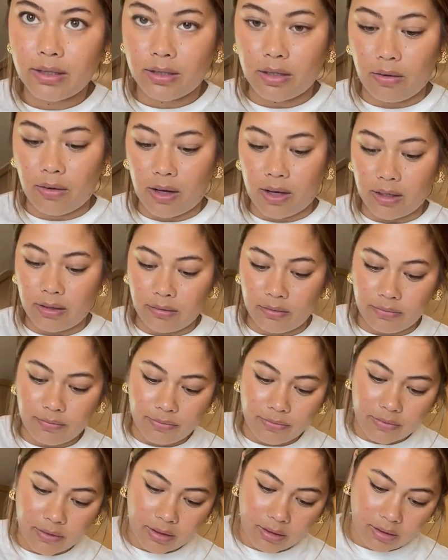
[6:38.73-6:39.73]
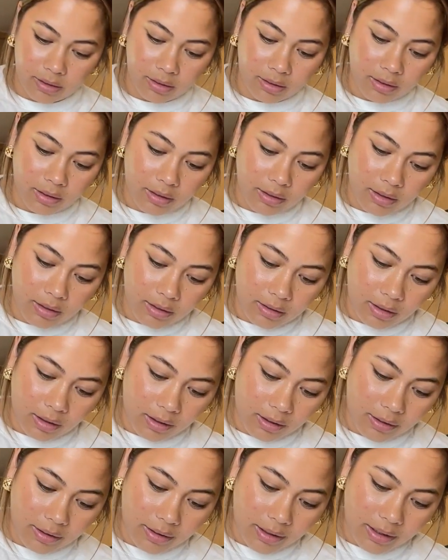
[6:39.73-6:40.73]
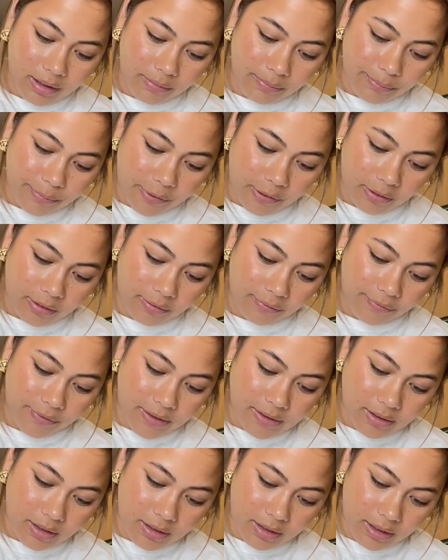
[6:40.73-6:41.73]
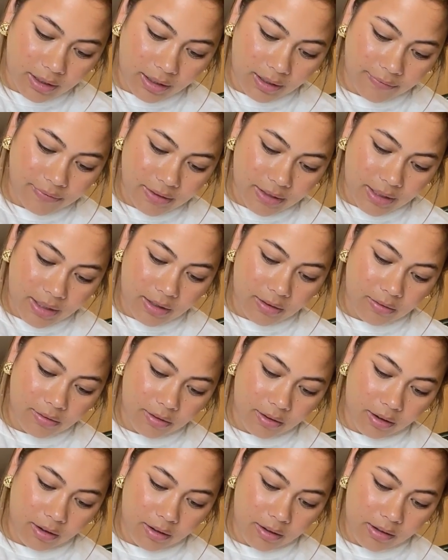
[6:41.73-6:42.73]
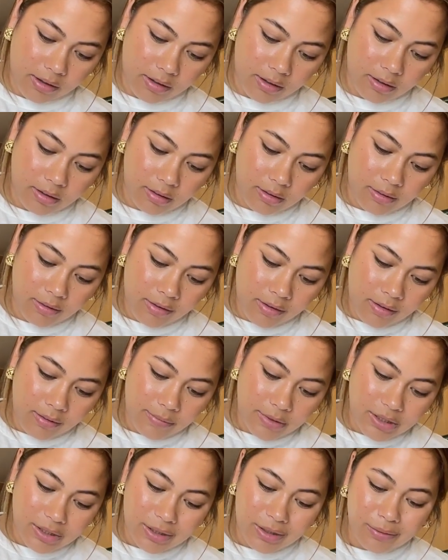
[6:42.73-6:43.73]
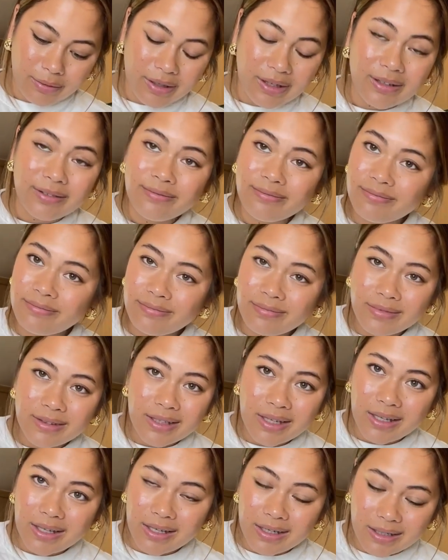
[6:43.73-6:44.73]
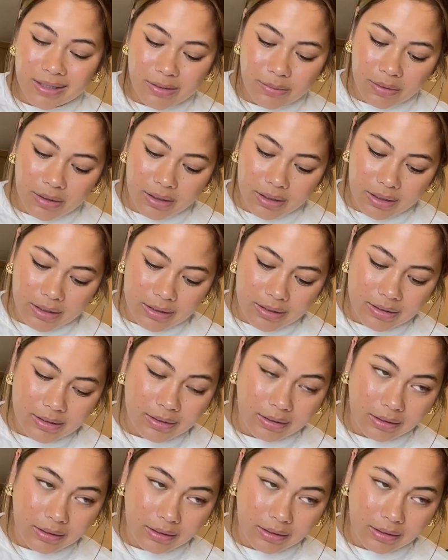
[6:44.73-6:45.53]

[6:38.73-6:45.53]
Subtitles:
So the heart kind of barely fits on it. I have to angle the heart. But you know what? It is what it is.